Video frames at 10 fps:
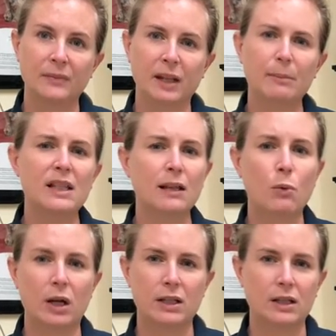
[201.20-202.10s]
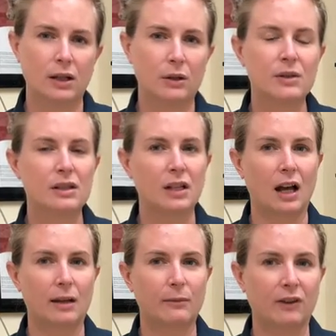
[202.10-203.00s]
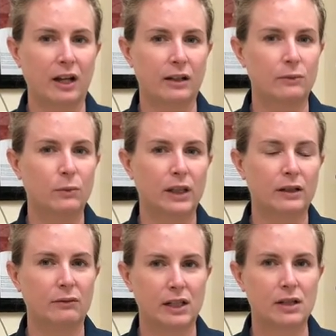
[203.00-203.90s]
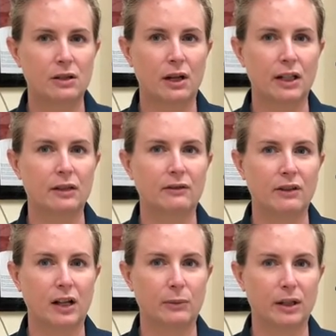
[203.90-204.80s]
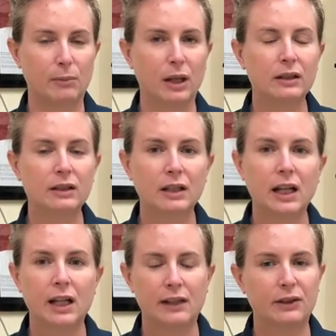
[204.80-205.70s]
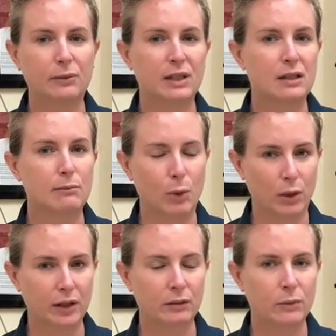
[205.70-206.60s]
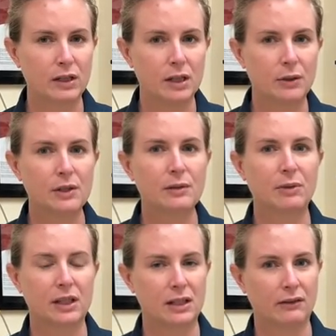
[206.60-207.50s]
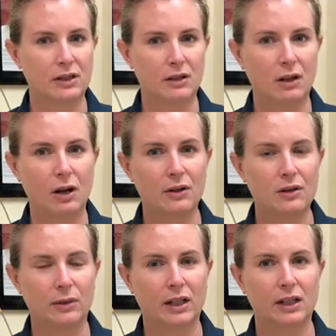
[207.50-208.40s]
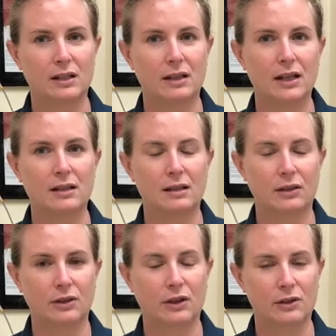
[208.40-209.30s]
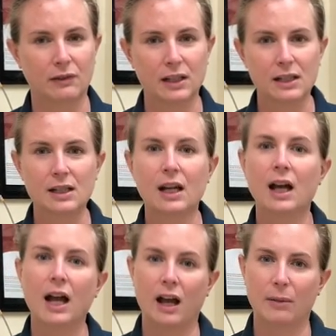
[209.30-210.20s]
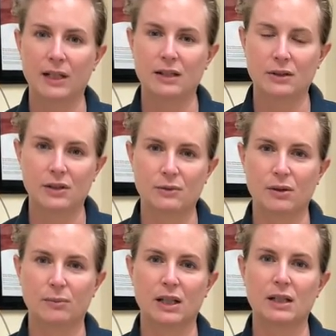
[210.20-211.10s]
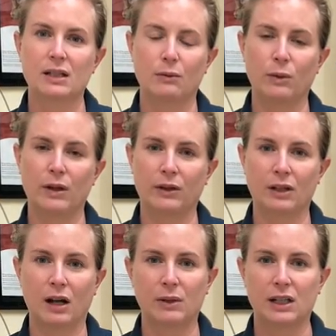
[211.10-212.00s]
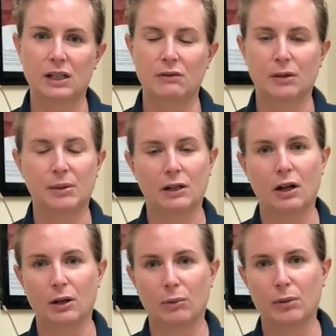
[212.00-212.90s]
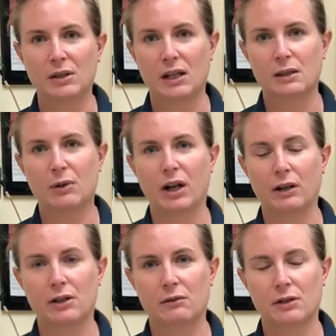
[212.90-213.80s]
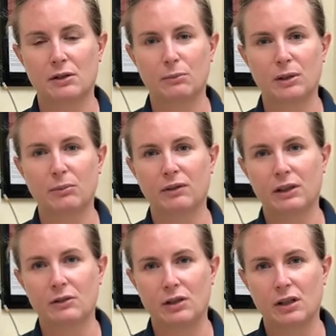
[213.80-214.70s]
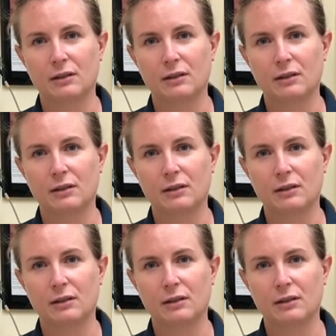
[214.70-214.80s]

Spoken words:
Missing one dose, I'm fine with restarting the following month. If you miss more than one dose, please give us a call so we can assess your dog's risk, how many doses were missed, and whether or not we need to repeat a heartworm test prior to resuming prevention.